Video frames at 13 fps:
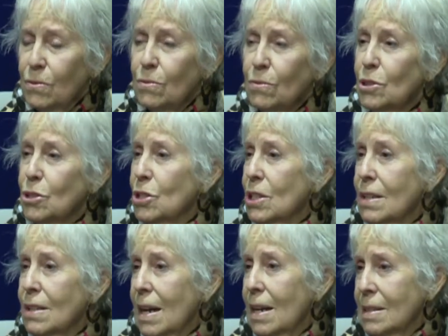you would
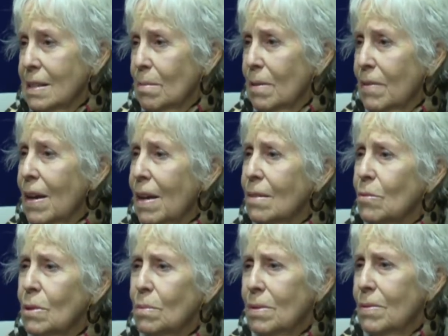share that, some of that
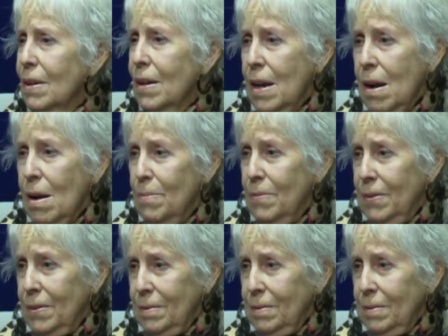would be very helpful.